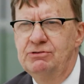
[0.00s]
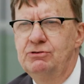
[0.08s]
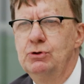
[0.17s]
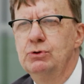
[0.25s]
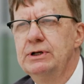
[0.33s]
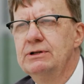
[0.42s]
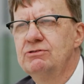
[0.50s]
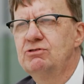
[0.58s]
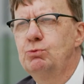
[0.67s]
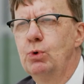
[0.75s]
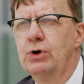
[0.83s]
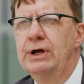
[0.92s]

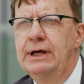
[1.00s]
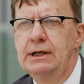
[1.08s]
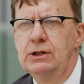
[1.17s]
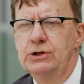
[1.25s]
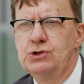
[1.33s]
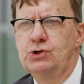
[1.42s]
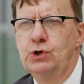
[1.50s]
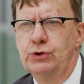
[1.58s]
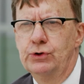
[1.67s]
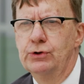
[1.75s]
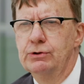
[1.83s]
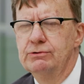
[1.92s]
students were English
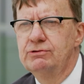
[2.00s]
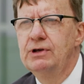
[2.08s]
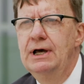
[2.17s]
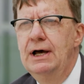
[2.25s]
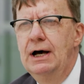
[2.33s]
learners.